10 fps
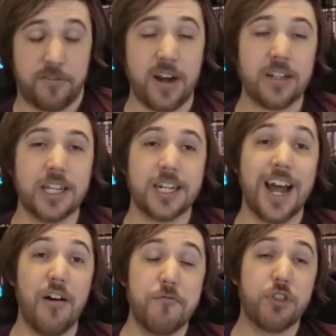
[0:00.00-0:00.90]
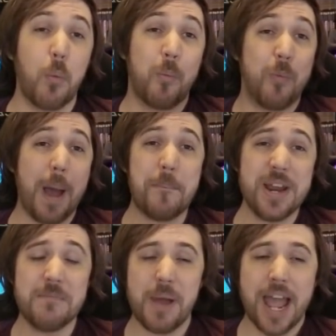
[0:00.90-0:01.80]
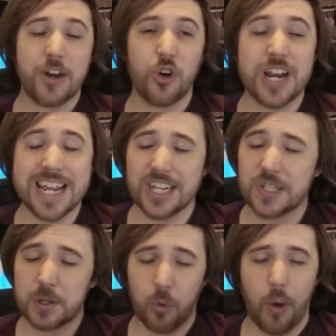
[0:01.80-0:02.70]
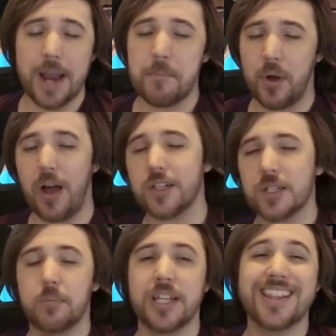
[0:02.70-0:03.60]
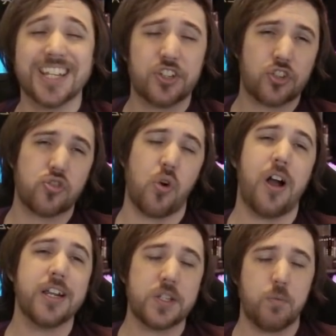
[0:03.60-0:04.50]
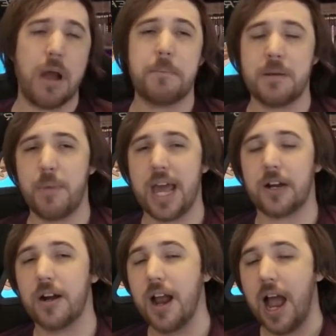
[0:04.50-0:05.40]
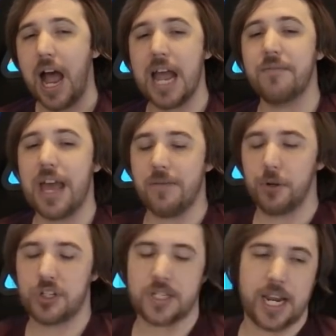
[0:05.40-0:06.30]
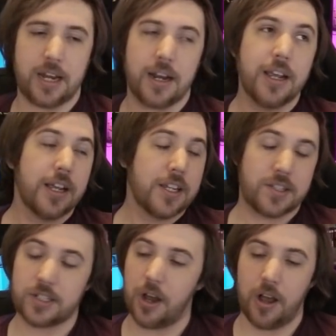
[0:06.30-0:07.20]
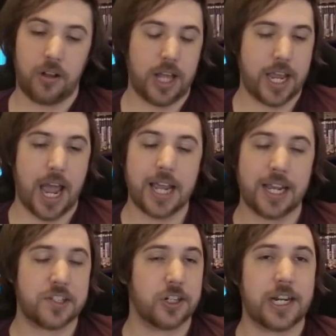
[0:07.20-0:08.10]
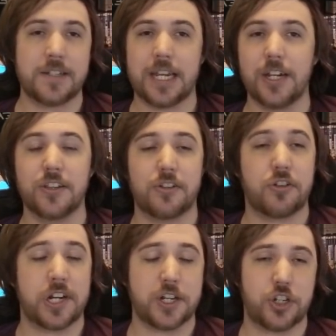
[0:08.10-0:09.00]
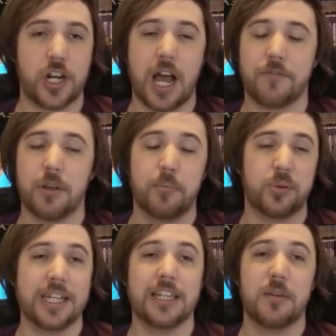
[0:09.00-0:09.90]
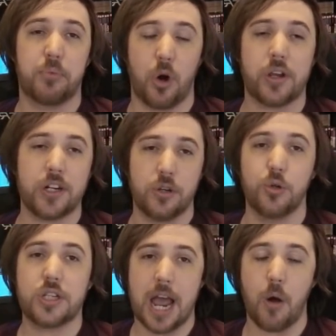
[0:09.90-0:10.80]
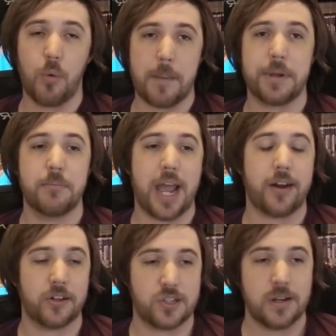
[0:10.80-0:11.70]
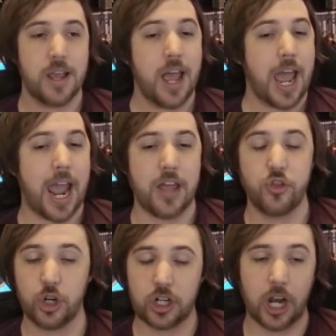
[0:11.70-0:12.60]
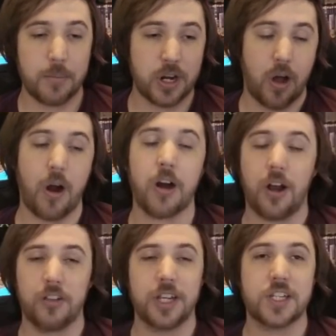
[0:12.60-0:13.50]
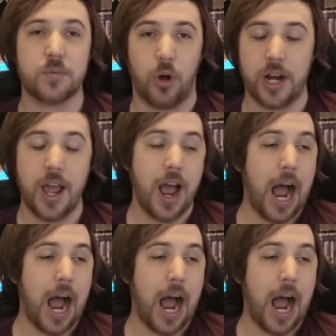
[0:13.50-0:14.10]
Funnily enough, the weapon banner is quite possibly the strongest weapon banner I have ever seen. So, like, I guess they're continuing the tradition of completely broken Hu Tao weapon banners. And they're coming hard on this one.